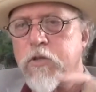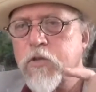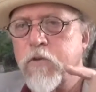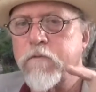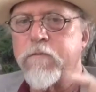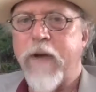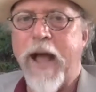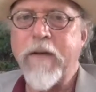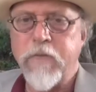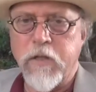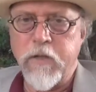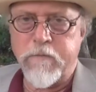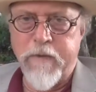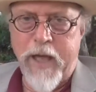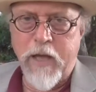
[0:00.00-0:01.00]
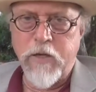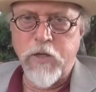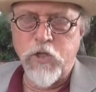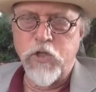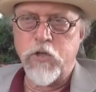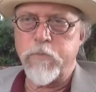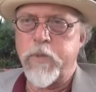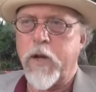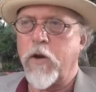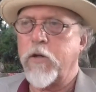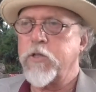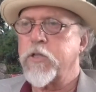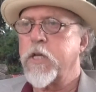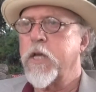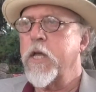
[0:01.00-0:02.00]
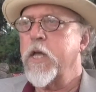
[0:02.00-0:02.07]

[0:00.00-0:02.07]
survival advantage to parents.